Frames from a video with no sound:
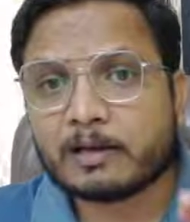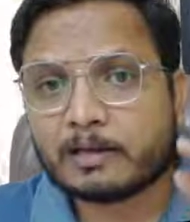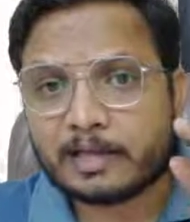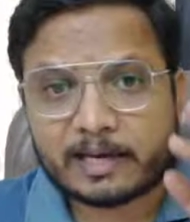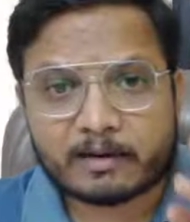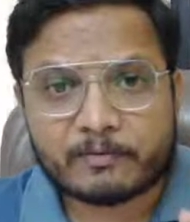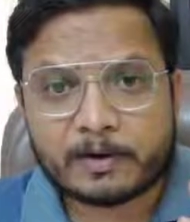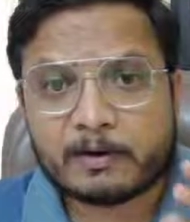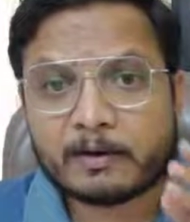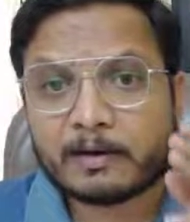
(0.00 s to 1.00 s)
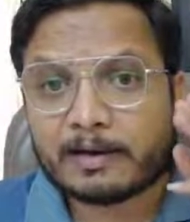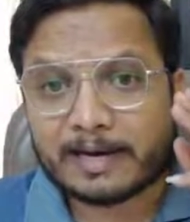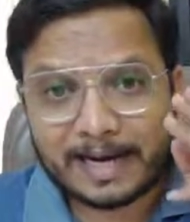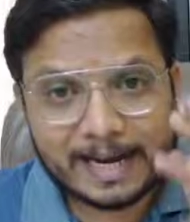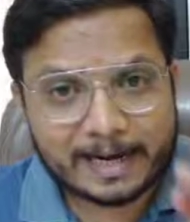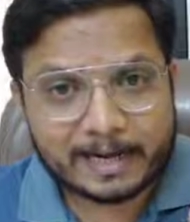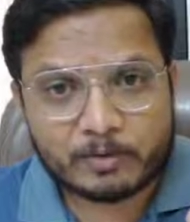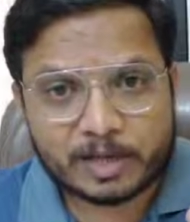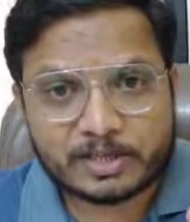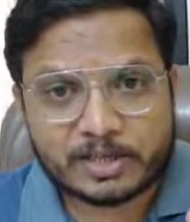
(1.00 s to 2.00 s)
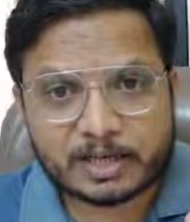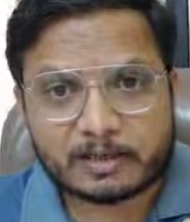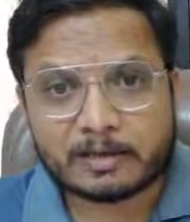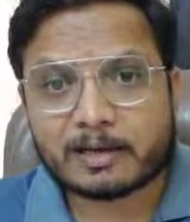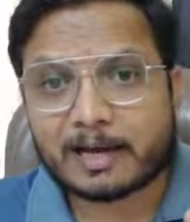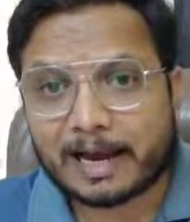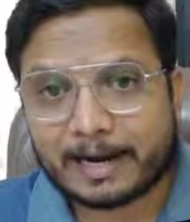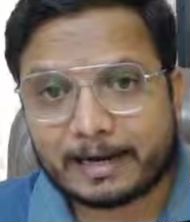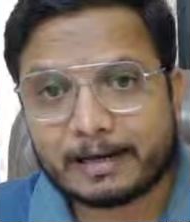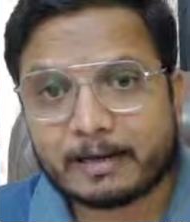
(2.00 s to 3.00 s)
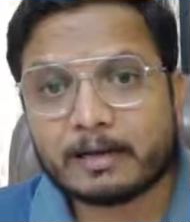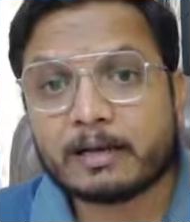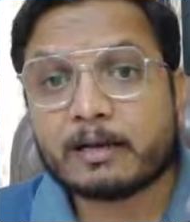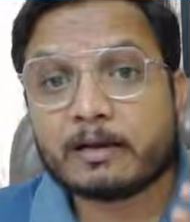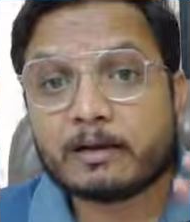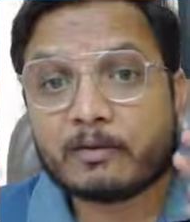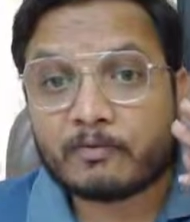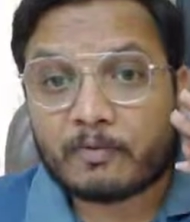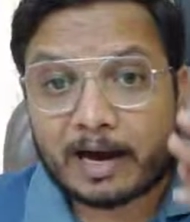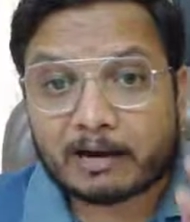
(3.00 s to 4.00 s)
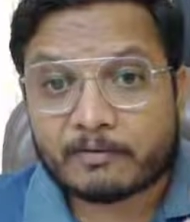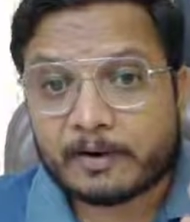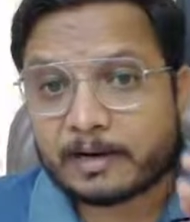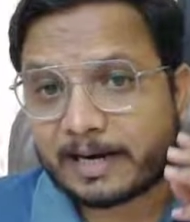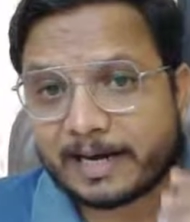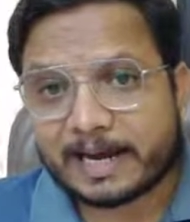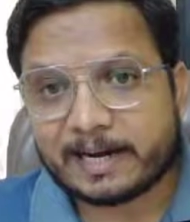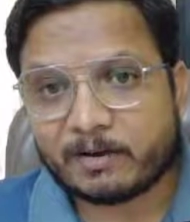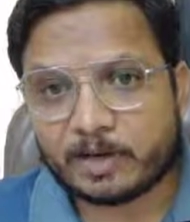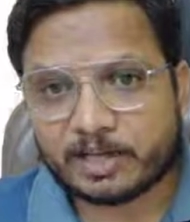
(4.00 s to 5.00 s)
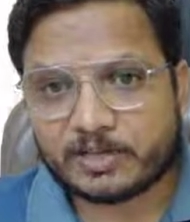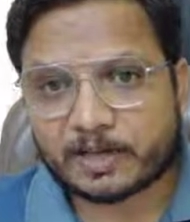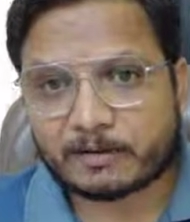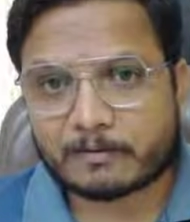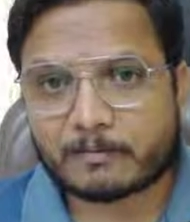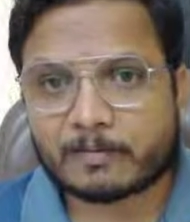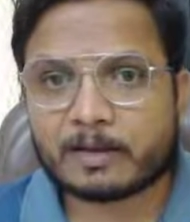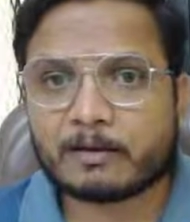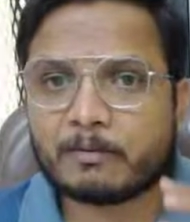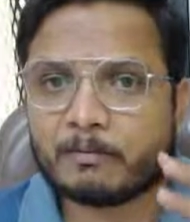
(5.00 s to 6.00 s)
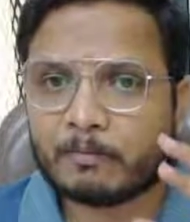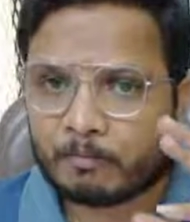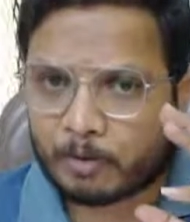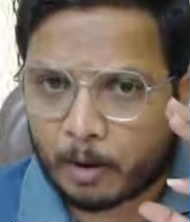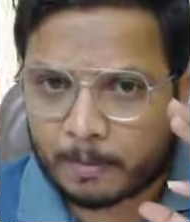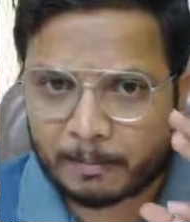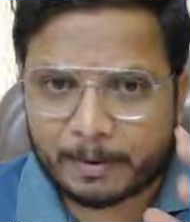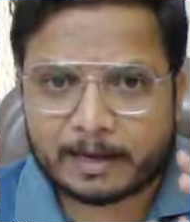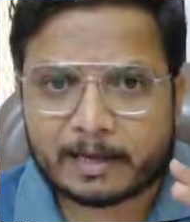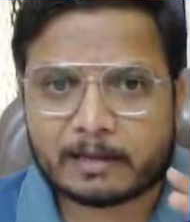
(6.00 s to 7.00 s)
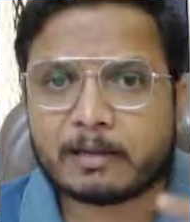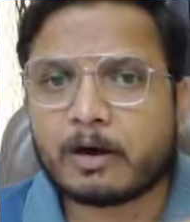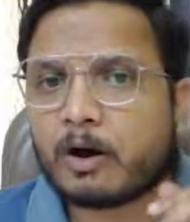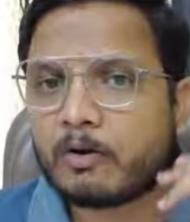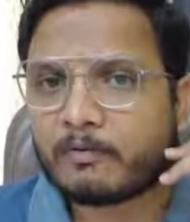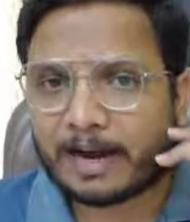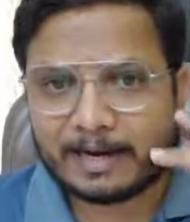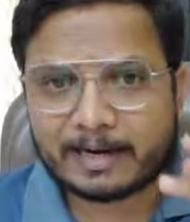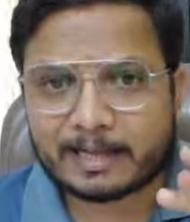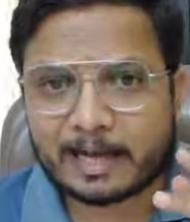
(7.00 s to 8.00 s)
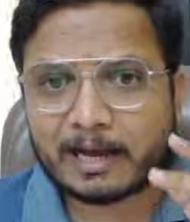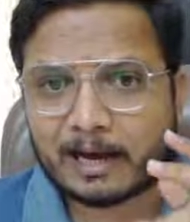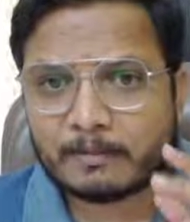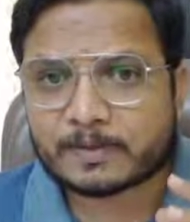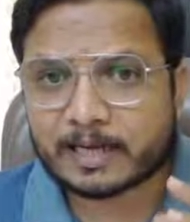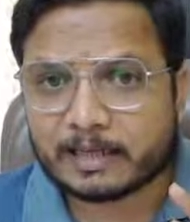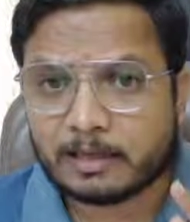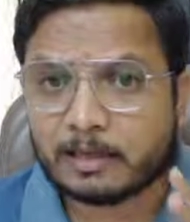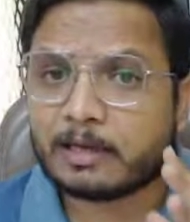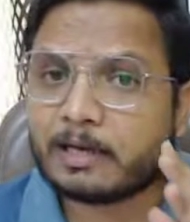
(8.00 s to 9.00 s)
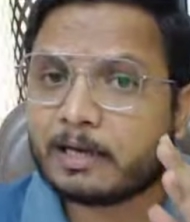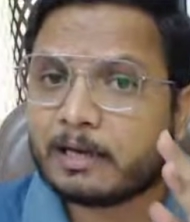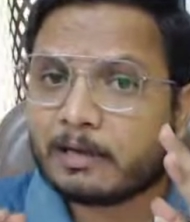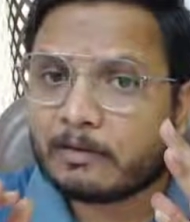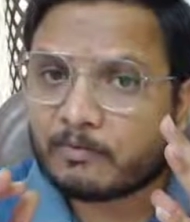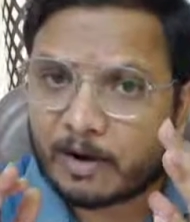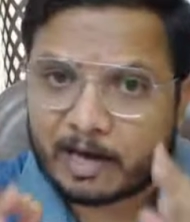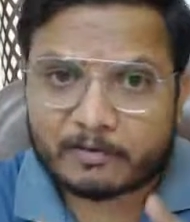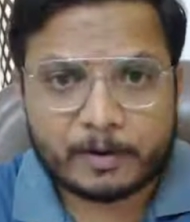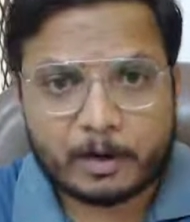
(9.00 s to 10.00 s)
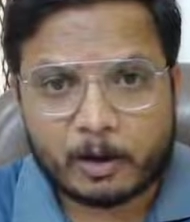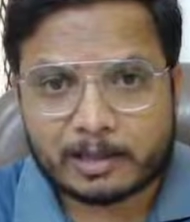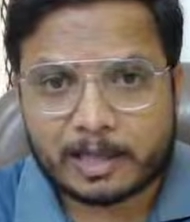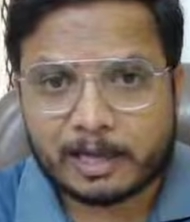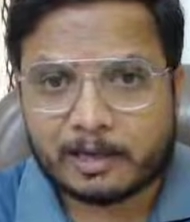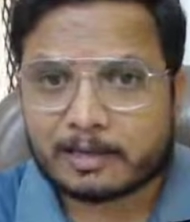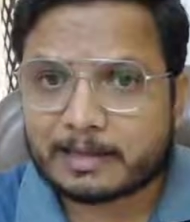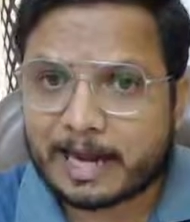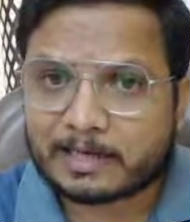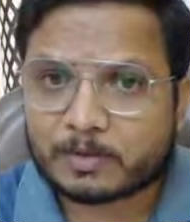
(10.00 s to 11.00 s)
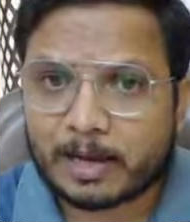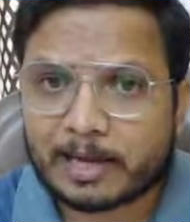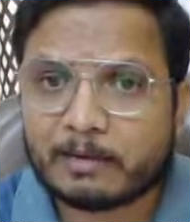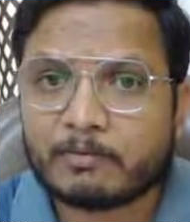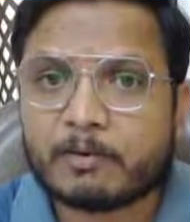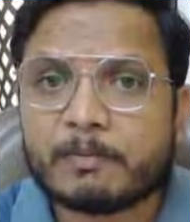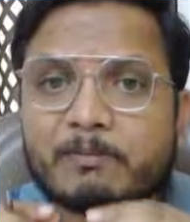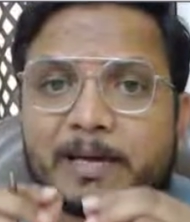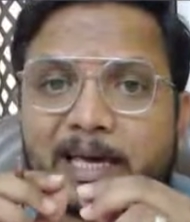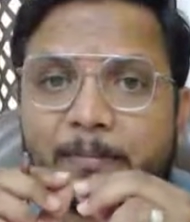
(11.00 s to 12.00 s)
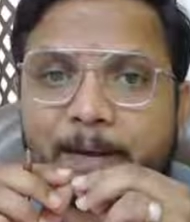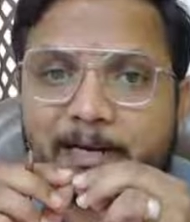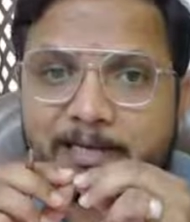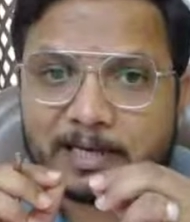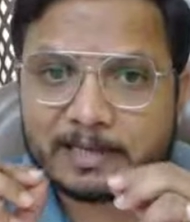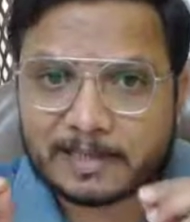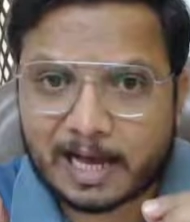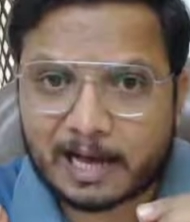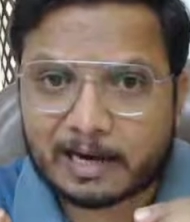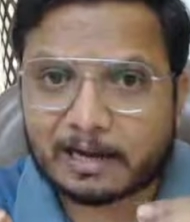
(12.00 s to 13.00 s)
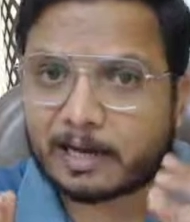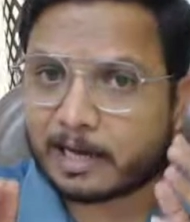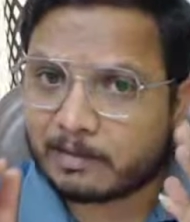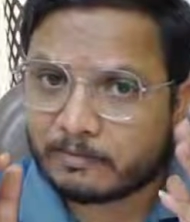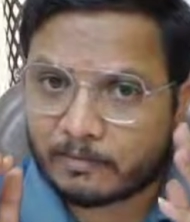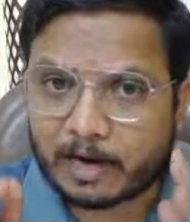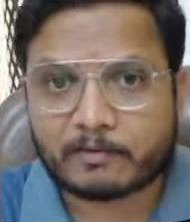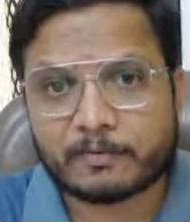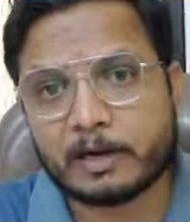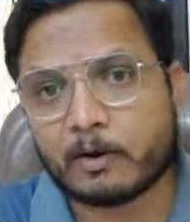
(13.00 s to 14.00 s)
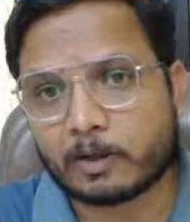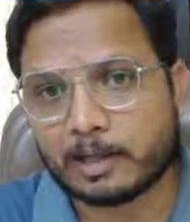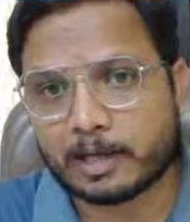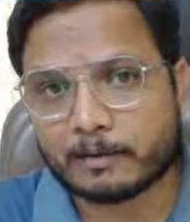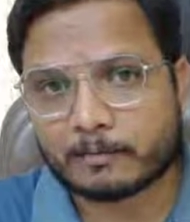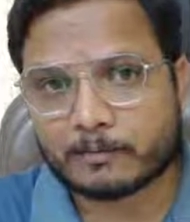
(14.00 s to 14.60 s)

near field radiative region and far field radiative region. Proper pattern of antenna comes in far field only. That's why we will be keeping distance R in far field only.